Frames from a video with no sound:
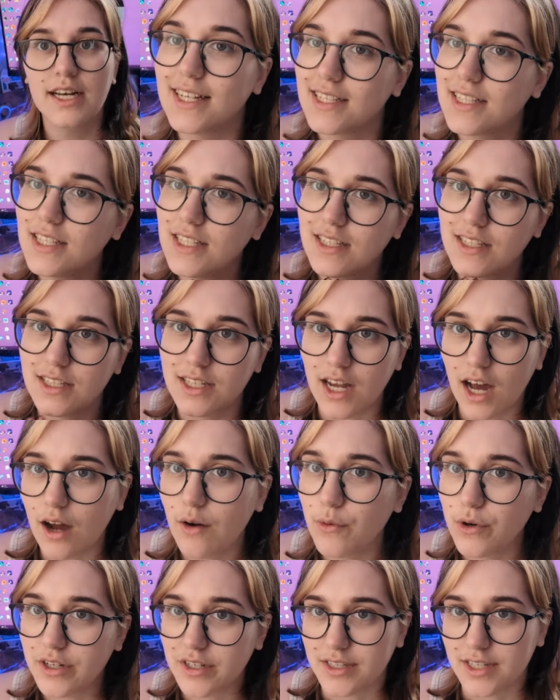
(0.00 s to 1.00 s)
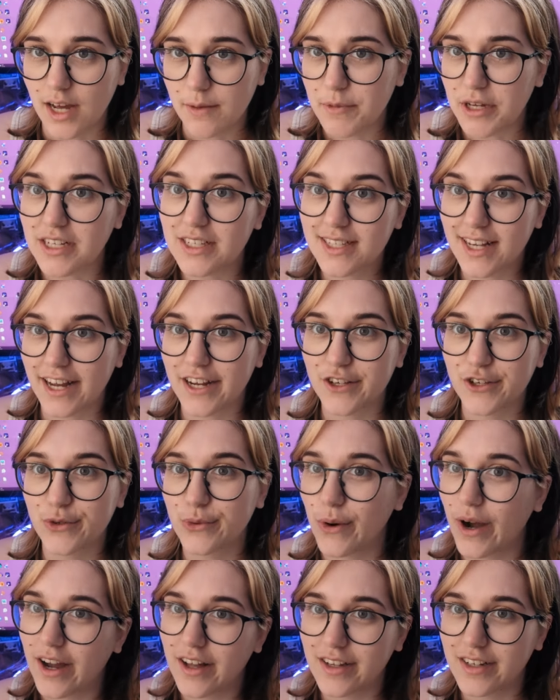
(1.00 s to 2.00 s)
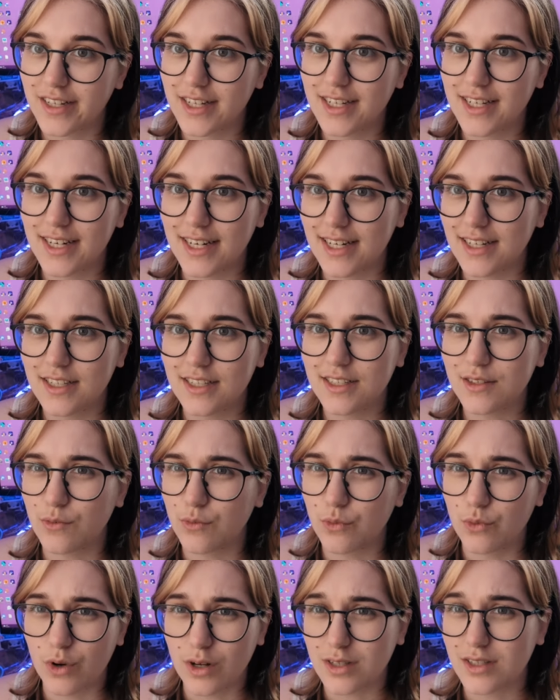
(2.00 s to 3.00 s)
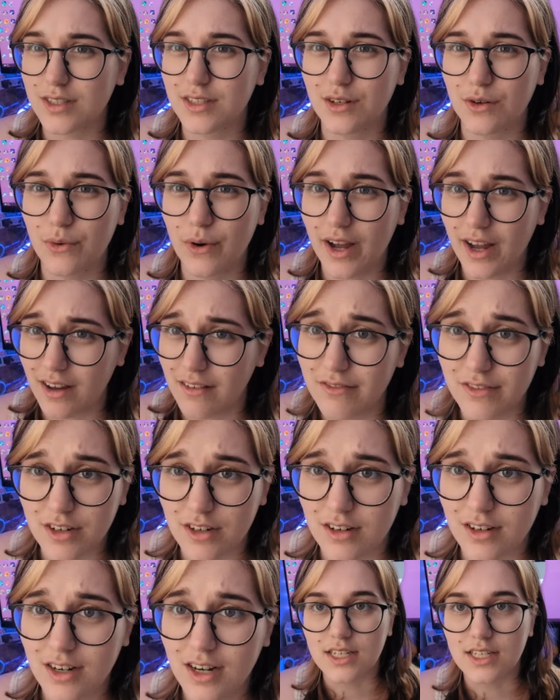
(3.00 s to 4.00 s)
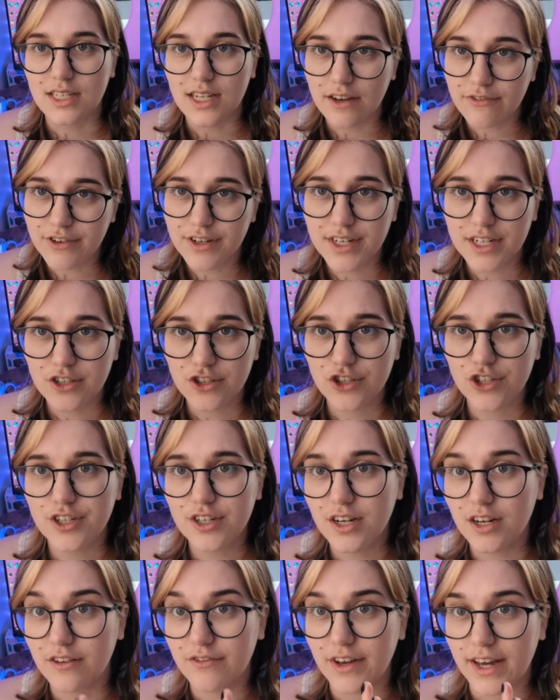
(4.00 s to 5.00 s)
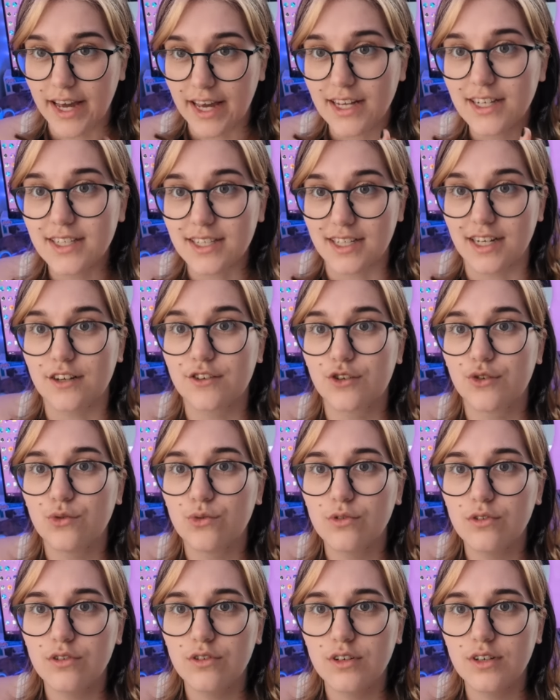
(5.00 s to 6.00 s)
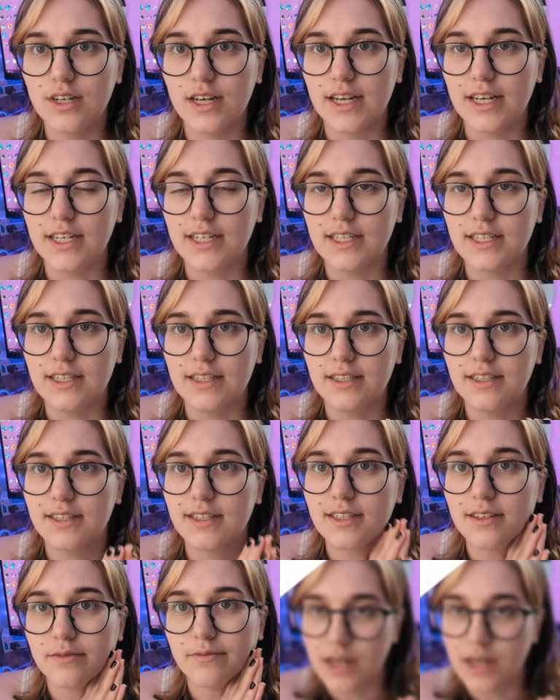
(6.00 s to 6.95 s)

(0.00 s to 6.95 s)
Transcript: This is not what demisexuality is whatsoever. The definition of asexual is